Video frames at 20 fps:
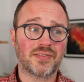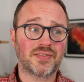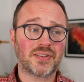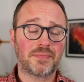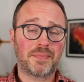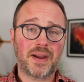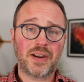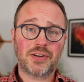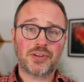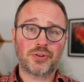So
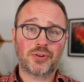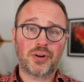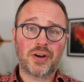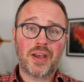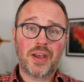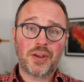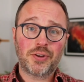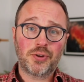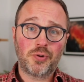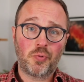make sure
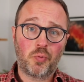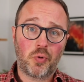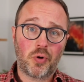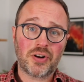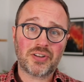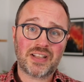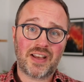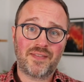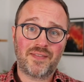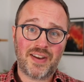you
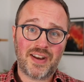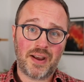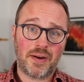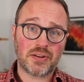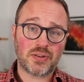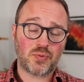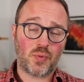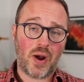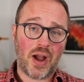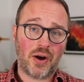watch that video
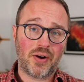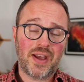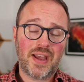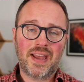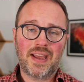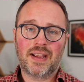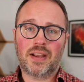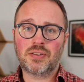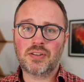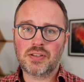as well.
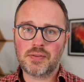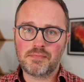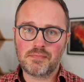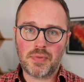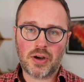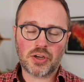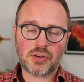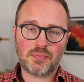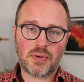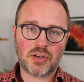It goes into
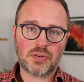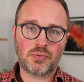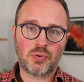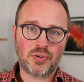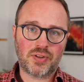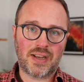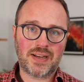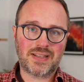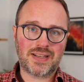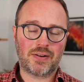much, much more
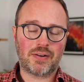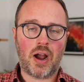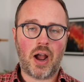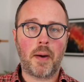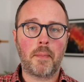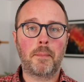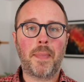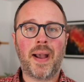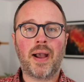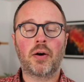detail
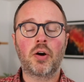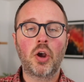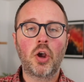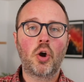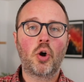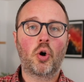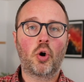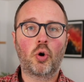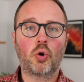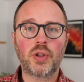about
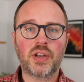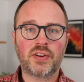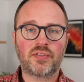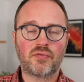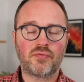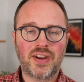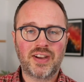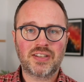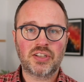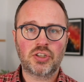all the
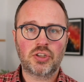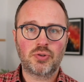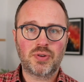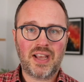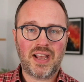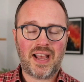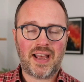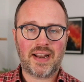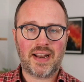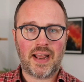different reasons you
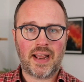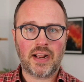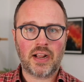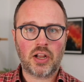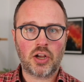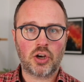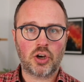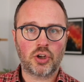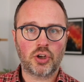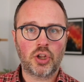can and
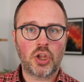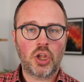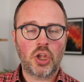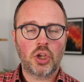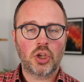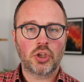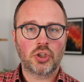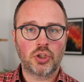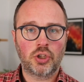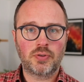can't
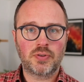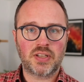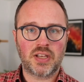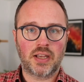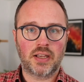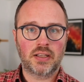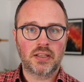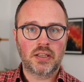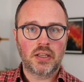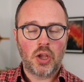use
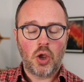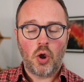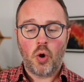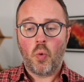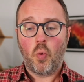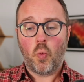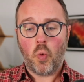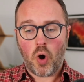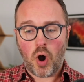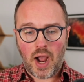it.
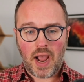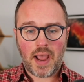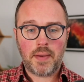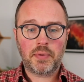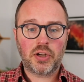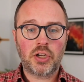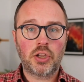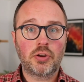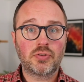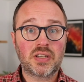What I am
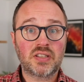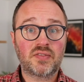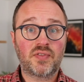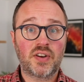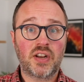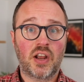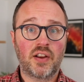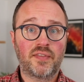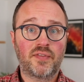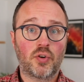going to use this
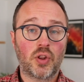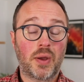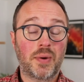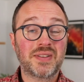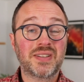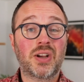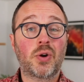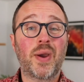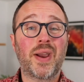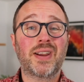video for, though, is
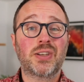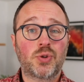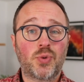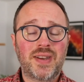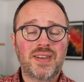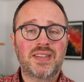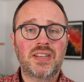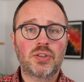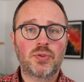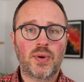a quick
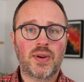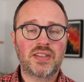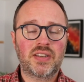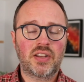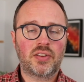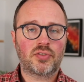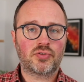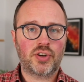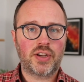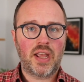
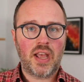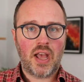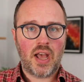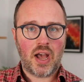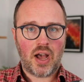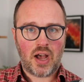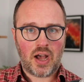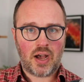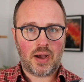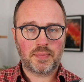2023
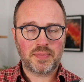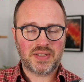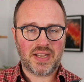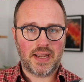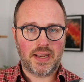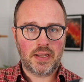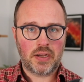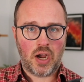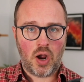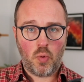
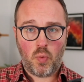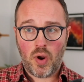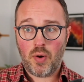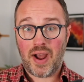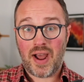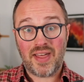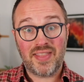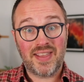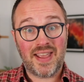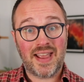update. I will,
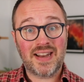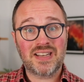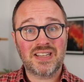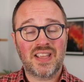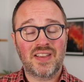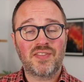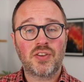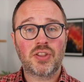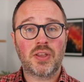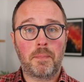at the end,
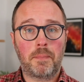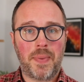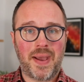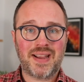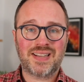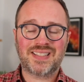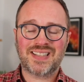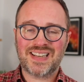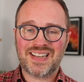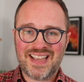give you the
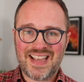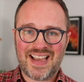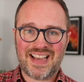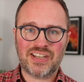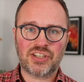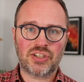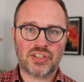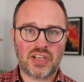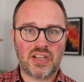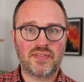best
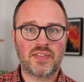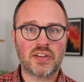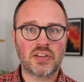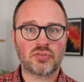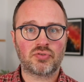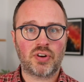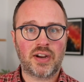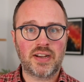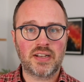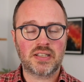cash savings
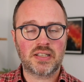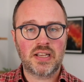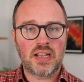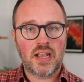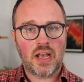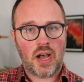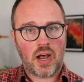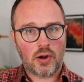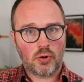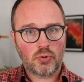rates.
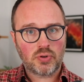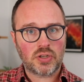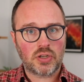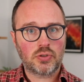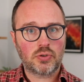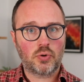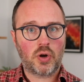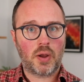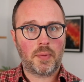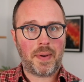I'll also
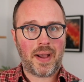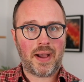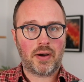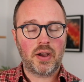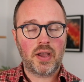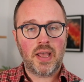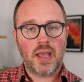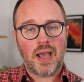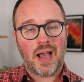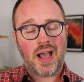talk about
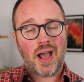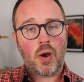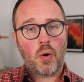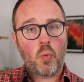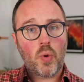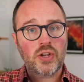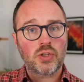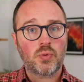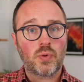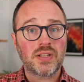
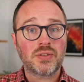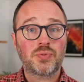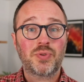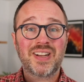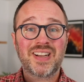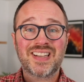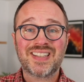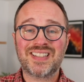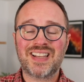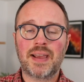which ones would
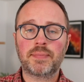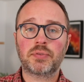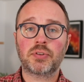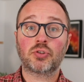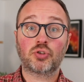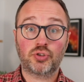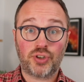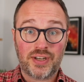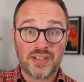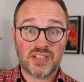accept
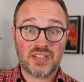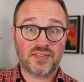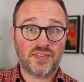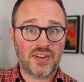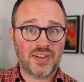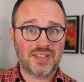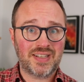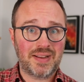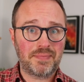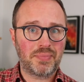
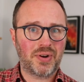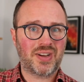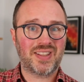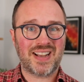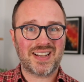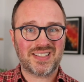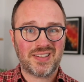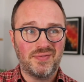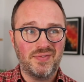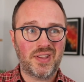transfers in, because
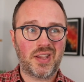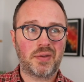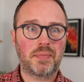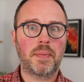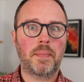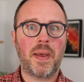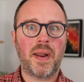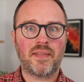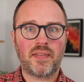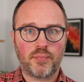that's something that can be a
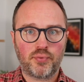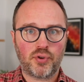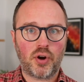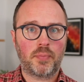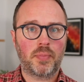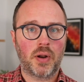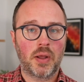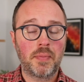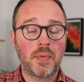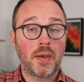bit of a
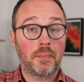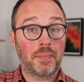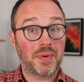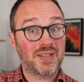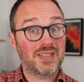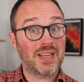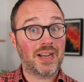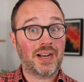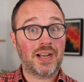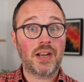problem,
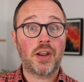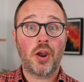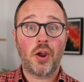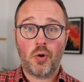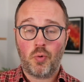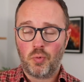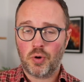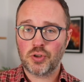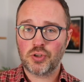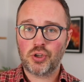particularly
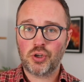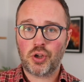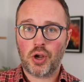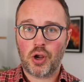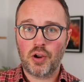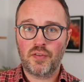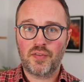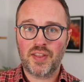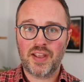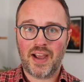once you get
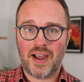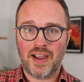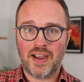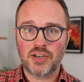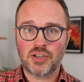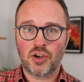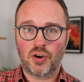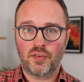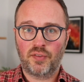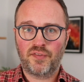over the
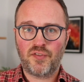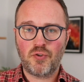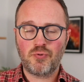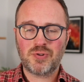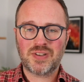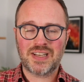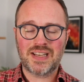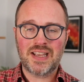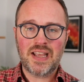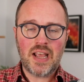age of
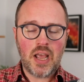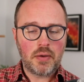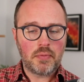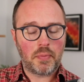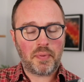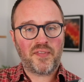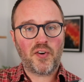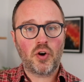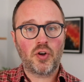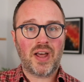40. But
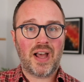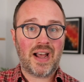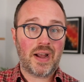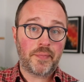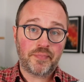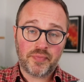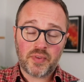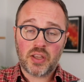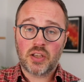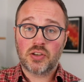before that,
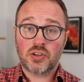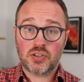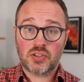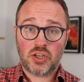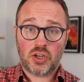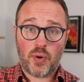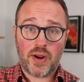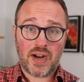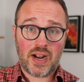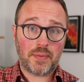just a
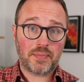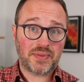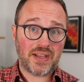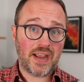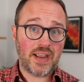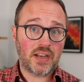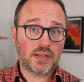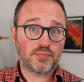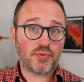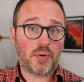quick
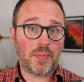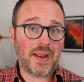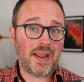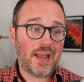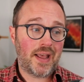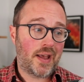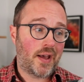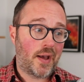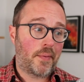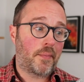update. It's probably
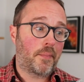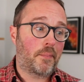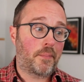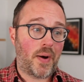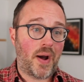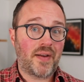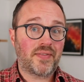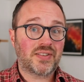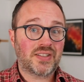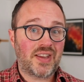
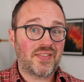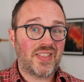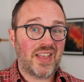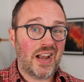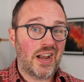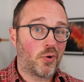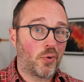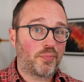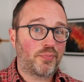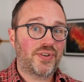by just giving that
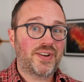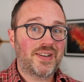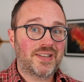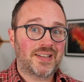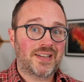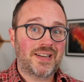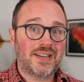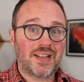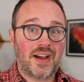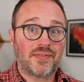little
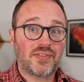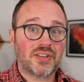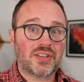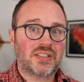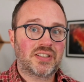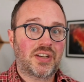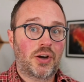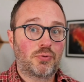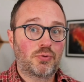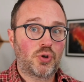pre-seas that I've
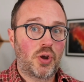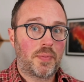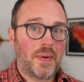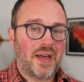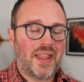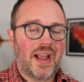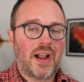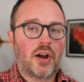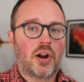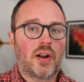just told you about,
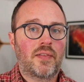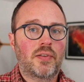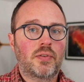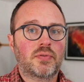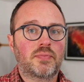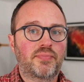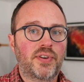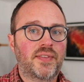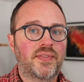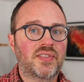that kind of little
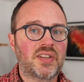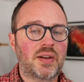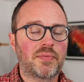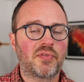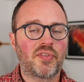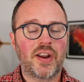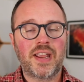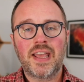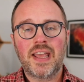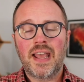brief
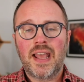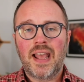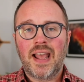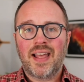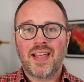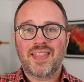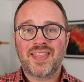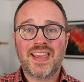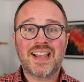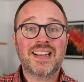summary.
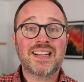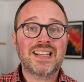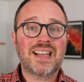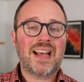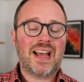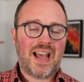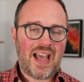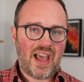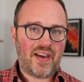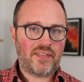Things
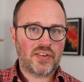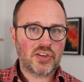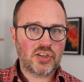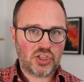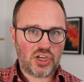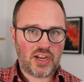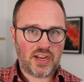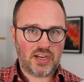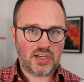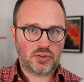haven't
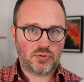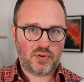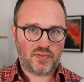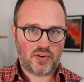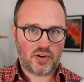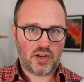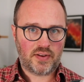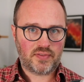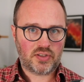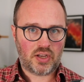changed with
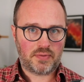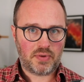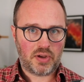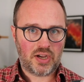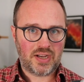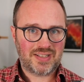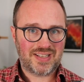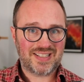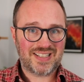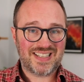lifetime
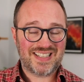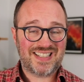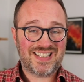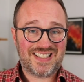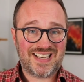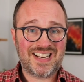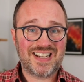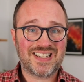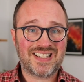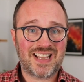ISAs
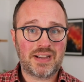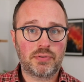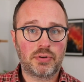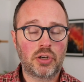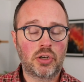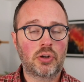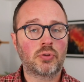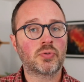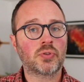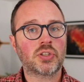since they were
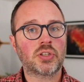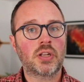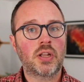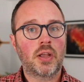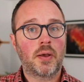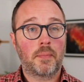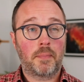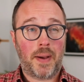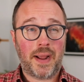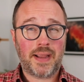launched
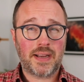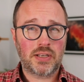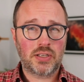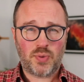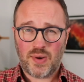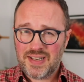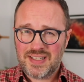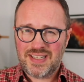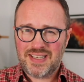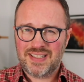back in
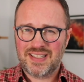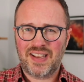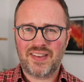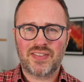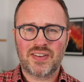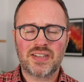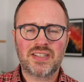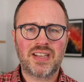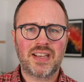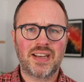
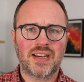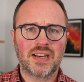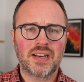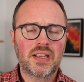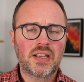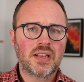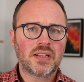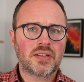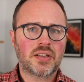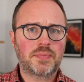2017.
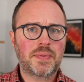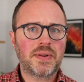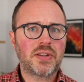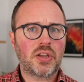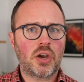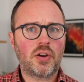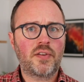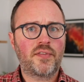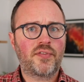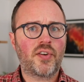So it's been
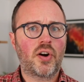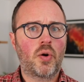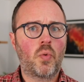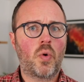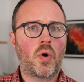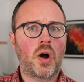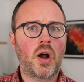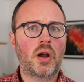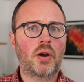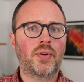going for a
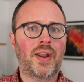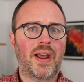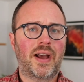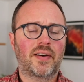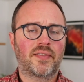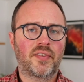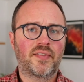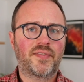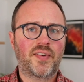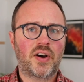while now,
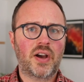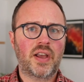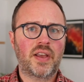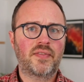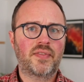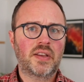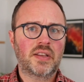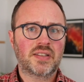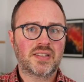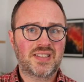for
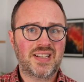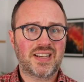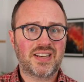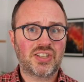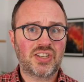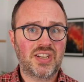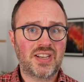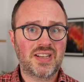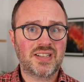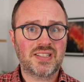six
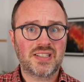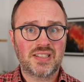years.